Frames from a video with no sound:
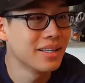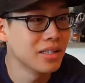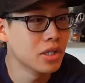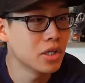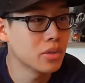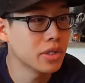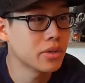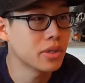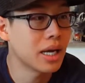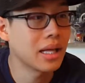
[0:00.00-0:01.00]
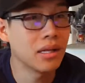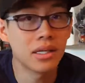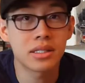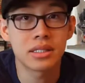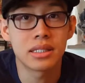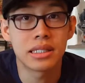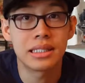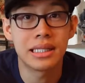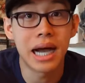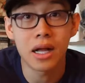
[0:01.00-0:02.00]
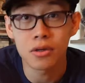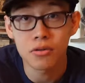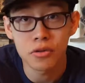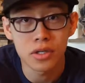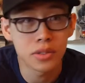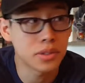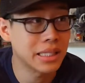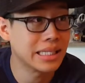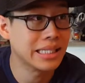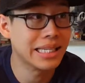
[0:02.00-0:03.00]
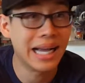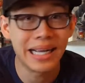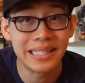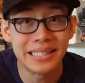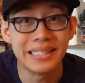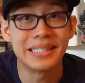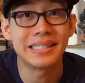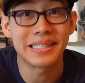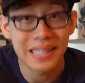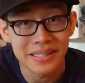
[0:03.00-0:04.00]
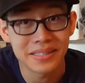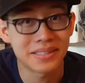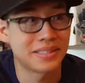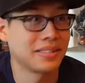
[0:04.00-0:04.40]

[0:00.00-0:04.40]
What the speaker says: literally, you got less than $1 for it. It was like 90 cents,